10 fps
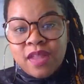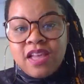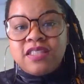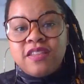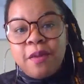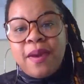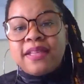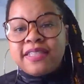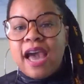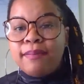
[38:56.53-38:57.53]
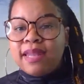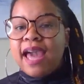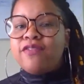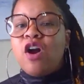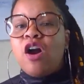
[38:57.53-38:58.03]
So then by the time
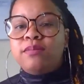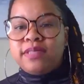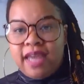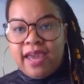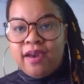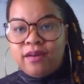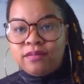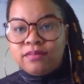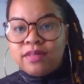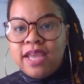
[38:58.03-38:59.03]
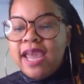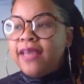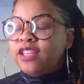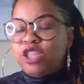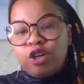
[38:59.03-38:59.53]
life calms down
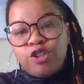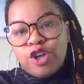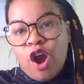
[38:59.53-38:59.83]
and the children are